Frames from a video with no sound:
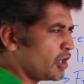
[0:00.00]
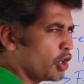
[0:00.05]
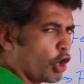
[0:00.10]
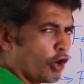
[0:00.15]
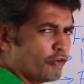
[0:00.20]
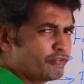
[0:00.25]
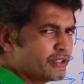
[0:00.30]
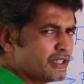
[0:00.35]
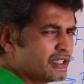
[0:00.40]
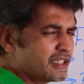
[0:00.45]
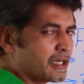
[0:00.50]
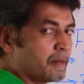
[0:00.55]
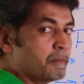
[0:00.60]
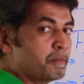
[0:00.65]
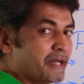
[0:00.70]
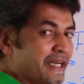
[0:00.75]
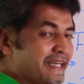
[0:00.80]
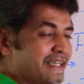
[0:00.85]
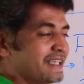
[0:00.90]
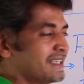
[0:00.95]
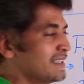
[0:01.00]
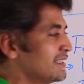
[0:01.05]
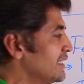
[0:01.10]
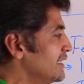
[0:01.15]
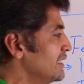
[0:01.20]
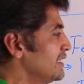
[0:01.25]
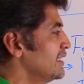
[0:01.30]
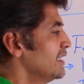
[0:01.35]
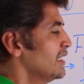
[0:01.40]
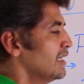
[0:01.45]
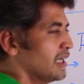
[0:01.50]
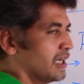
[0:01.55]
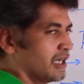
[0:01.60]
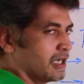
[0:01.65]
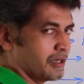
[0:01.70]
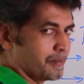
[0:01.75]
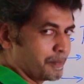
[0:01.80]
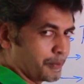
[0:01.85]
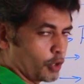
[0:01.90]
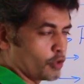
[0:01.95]
after completing
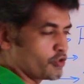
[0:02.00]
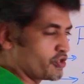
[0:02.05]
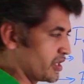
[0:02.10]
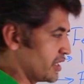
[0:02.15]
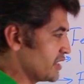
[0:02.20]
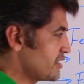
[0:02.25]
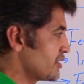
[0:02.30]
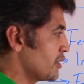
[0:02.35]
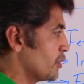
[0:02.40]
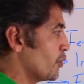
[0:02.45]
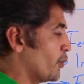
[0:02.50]
the process,